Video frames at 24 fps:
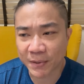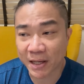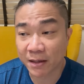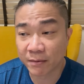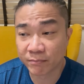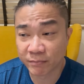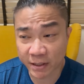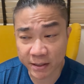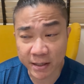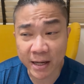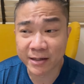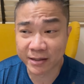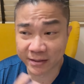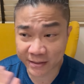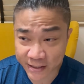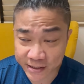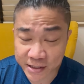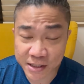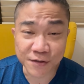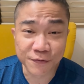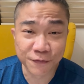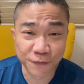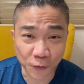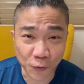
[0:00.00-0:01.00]
like at the
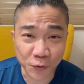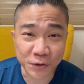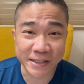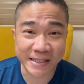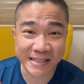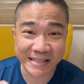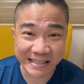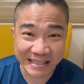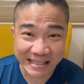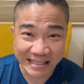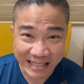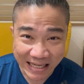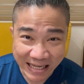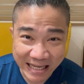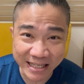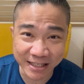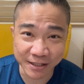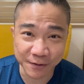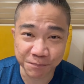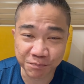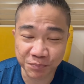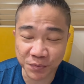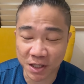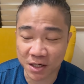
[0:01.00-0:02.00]
1914
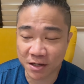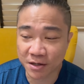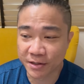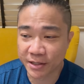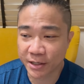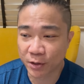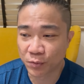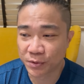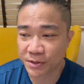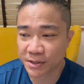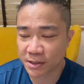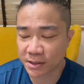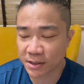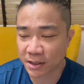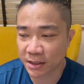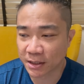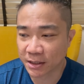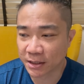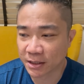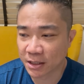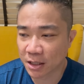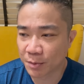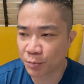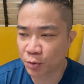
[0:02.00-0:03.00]
again, there was
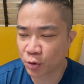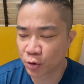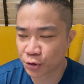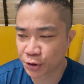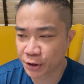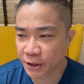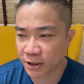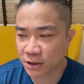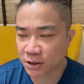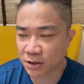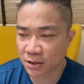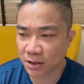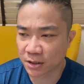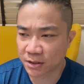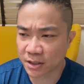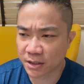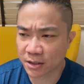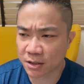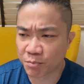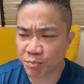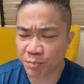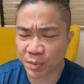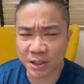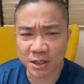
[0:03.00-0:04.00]
a project, I
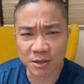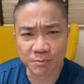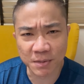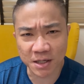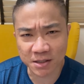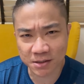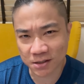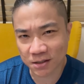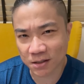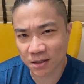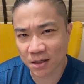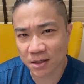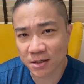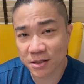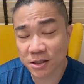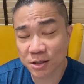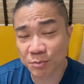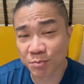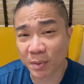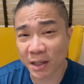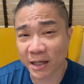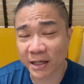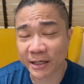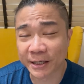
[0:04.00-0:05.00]
think the Billet Masterclass
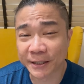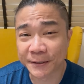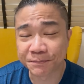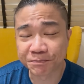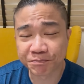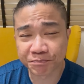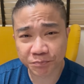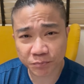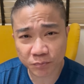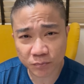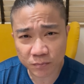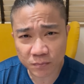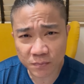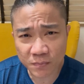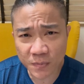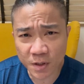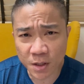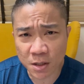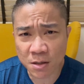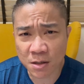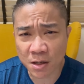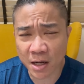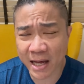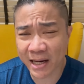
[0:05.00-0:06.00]
by
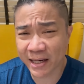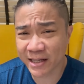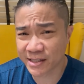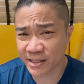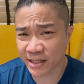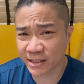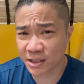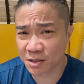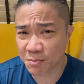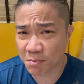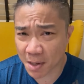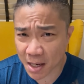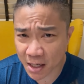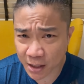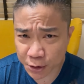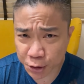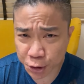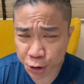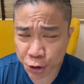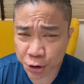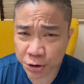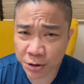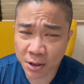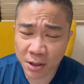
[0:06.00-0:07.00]
Alexander
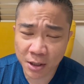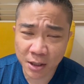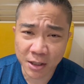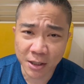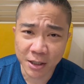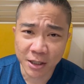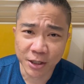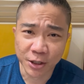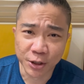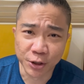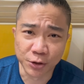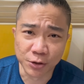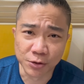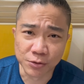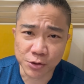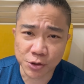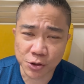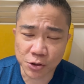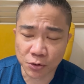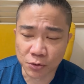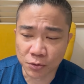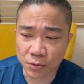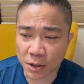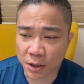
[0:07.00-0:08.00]
Marsh,
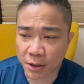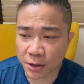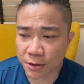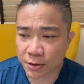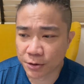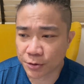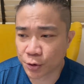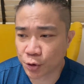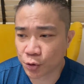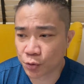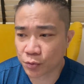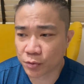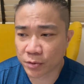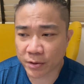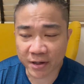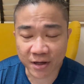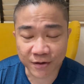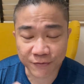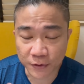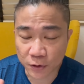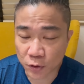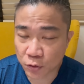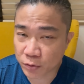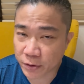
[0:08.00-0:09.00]
so do
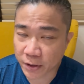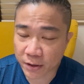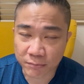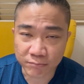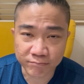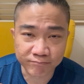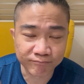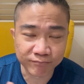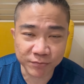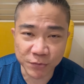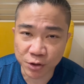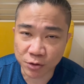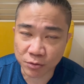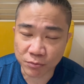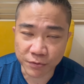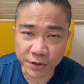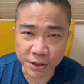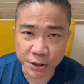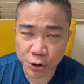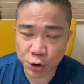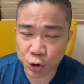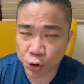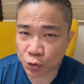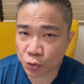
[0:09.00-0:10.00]
have a look at,
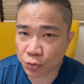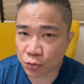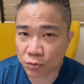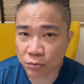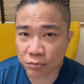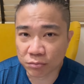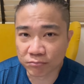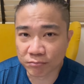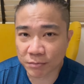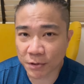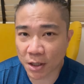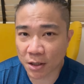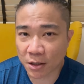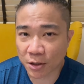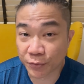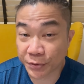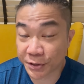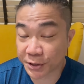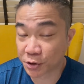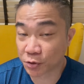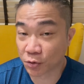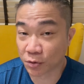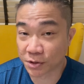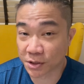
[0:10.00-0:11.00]
these two
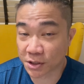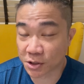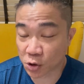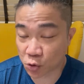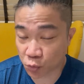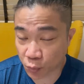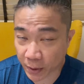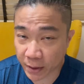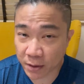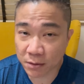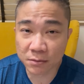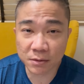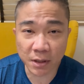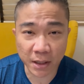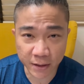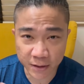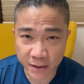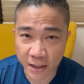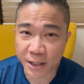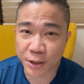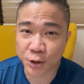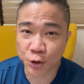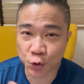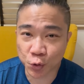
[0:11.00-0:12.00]
resources as well.
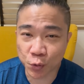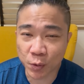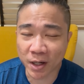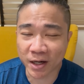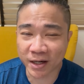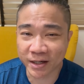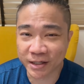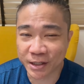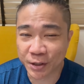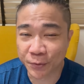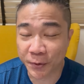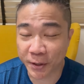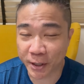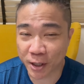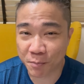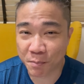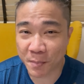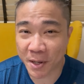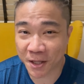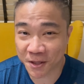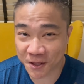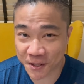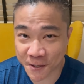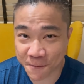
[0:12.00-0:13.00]
I do highly
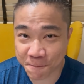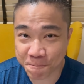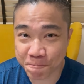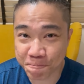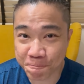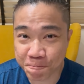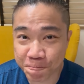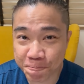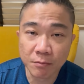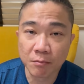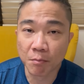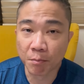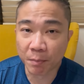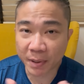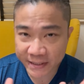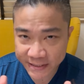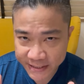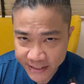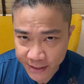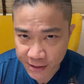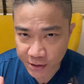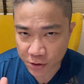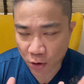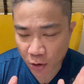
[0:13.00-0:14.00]
recommend them. But
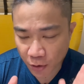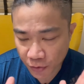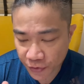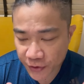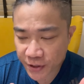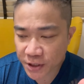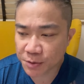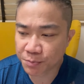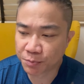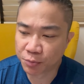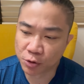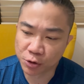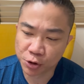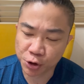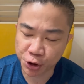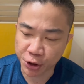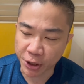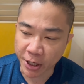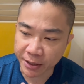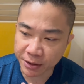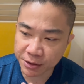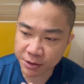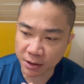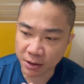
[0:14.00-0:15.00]
yes, on this
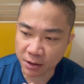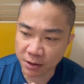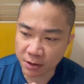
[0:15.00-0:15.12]
project,